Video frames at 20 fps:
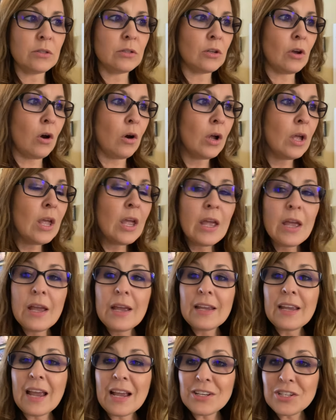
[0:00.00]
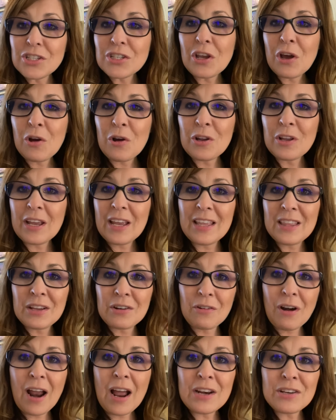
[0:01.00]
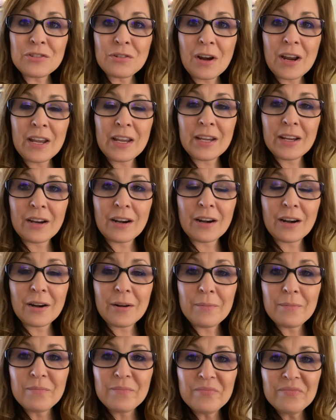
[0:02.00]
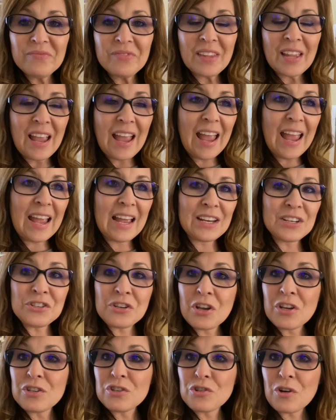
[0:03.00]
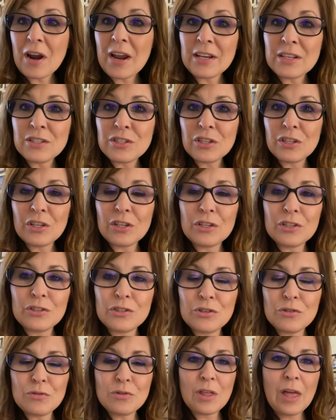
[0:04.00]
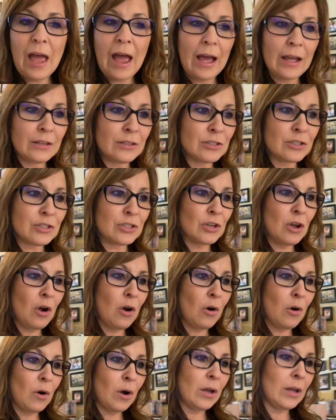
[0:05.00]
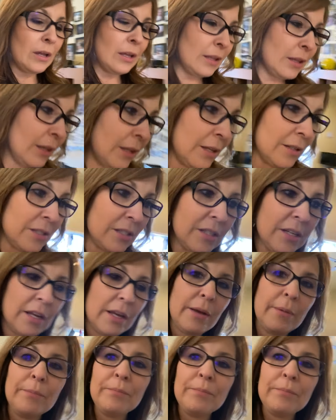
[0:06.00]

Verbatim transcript: So Gage is out in the garage right here and trying to do that. So let's see.